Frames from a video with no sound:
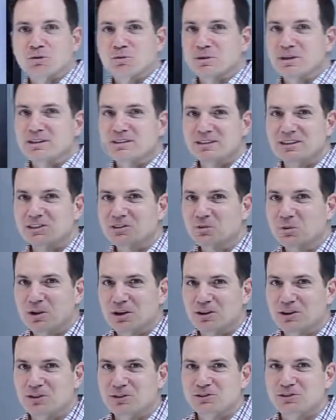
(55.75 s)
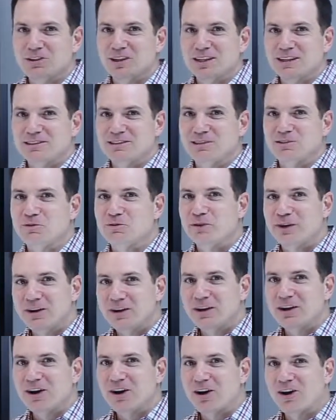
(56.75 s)
risk is one of those things that's
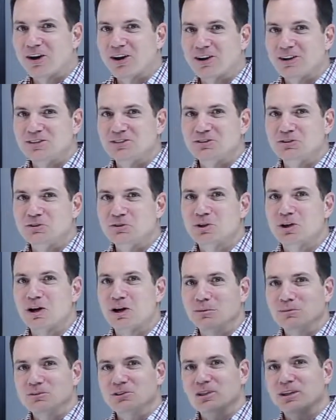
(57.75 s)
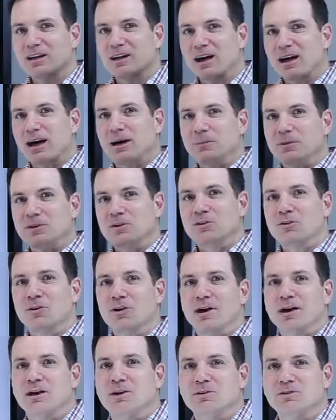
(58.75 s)
very hard to come to common
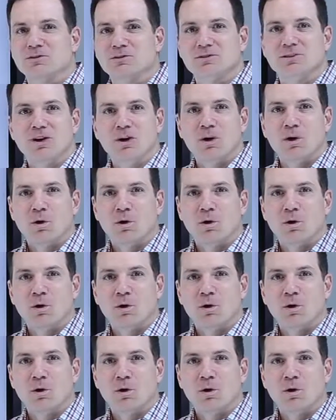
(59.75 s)
grounds